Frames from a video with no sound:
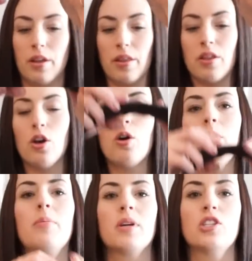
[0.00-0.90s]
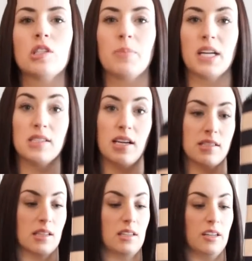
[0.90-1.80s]
than the HoboBe just because it
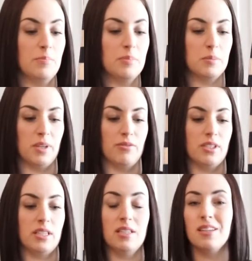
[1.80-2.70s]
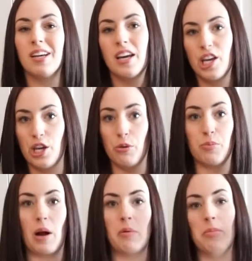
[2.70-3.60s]
has the clips, but if it didn't, it would
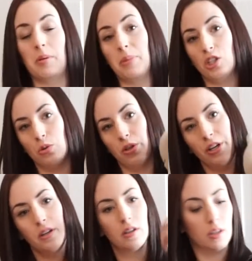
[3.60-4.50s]
probably be shorter.